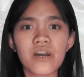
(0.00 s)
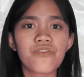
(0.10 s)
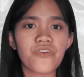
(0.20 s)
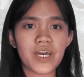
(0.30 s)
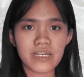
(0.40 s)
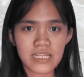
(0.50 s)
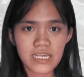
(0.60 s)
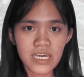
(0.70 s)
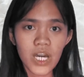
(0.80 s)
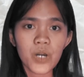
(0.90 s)

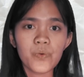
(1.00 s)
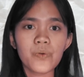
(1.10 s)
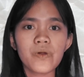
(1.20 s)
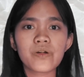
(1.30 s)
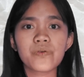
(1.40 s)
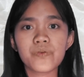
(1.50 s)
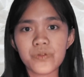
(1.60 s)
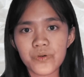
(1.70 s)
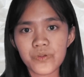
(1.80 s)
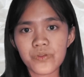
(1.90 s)
Finally, we will
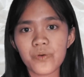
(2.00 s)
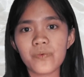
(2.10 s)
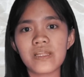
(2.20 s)
conclude